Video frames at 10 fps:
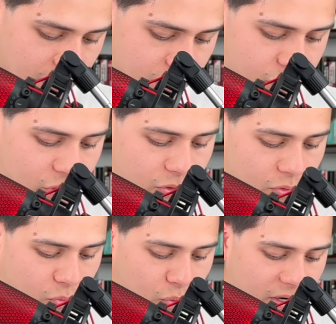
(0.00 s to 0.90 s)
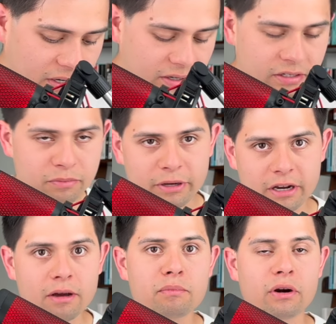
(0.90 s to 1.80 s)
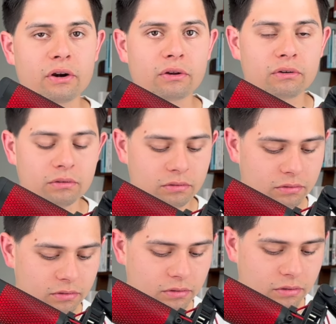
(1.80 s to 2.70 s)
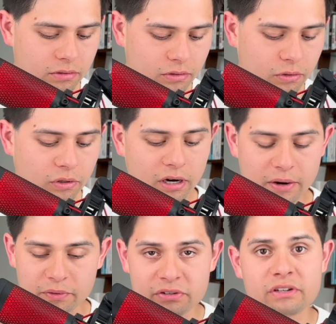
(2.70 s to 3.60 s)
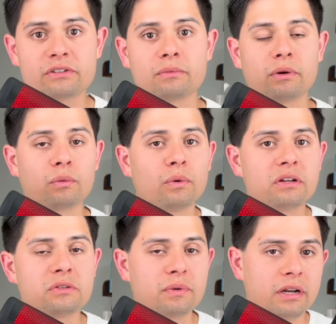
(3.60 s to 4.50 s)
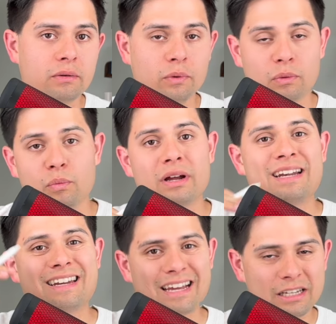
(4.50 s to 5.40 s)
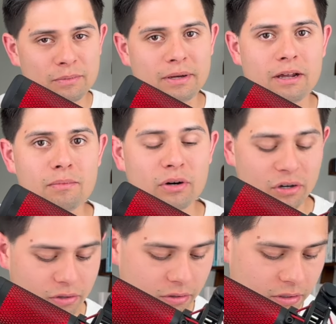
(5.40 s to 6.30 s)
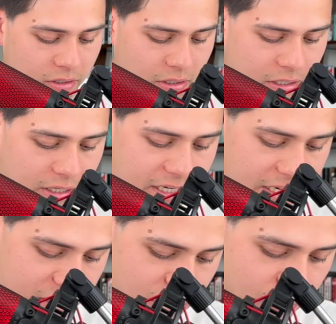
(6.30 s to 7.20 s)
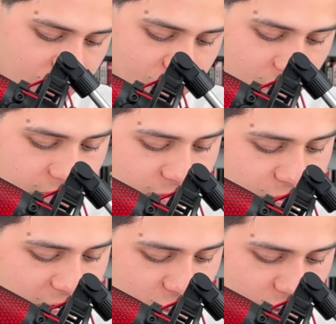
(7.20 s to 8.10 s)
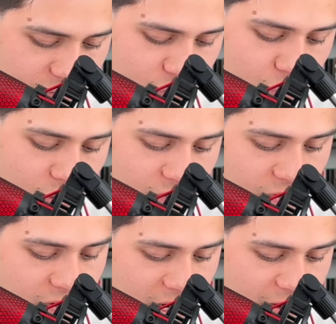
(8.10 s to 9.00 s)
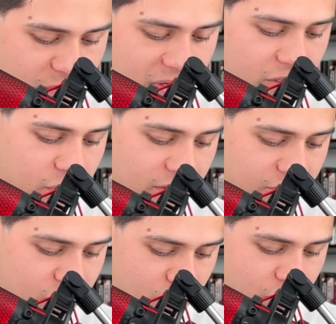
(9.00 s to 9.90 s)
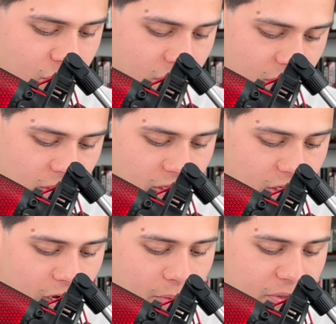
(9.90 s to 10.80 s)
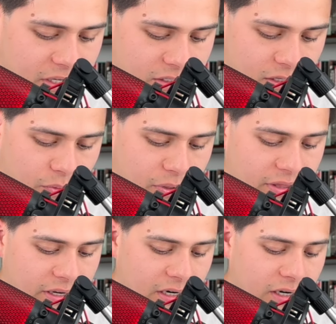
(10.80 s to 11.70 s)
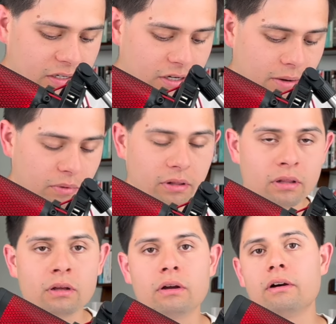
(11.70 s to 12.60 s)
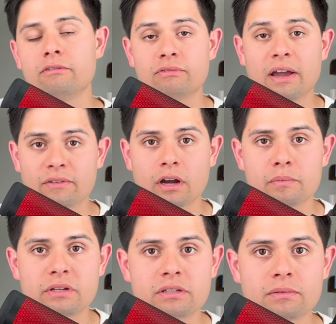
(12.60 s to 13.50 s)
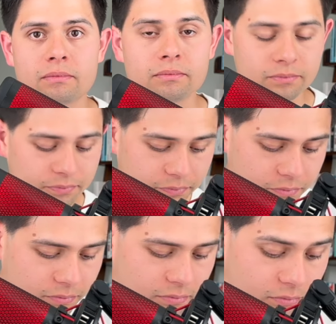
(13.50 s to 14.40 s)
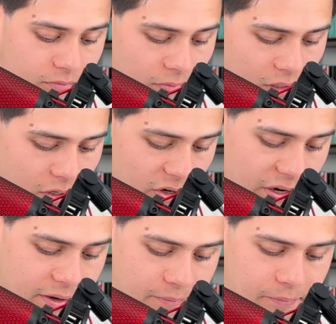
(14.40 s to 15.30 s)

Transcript: So 1 spin up particle, or our system with 1 spin up, with 1 net spin up particle, is going to have a fraction of 2 over 5, because we have 2 copies within an ensemble of 5 copies. All right.